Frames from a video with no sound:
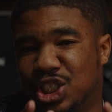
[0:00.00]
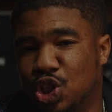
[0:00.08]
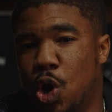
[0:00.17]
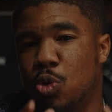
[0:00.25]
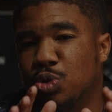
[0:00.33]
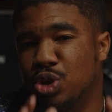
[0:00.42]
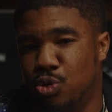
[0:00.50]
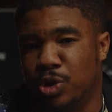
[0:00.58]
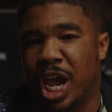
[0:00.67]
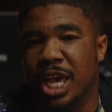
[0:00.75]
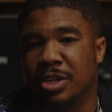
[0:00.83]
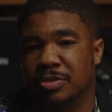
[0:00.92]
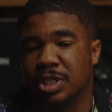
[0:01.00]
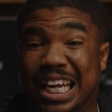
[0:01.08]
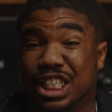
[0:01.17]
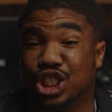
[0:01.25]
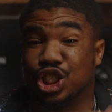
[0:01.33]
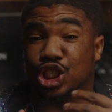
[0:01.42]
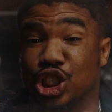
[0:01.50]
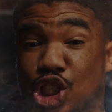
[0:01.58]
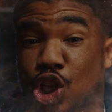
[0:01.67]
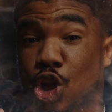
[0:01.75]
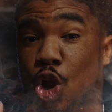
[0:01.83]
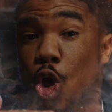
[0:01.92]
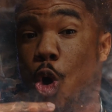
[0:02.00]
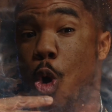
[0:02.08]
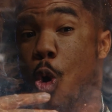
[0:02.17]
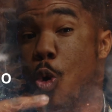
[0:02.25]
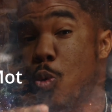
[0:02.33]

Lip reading: known to creatives. It is the slow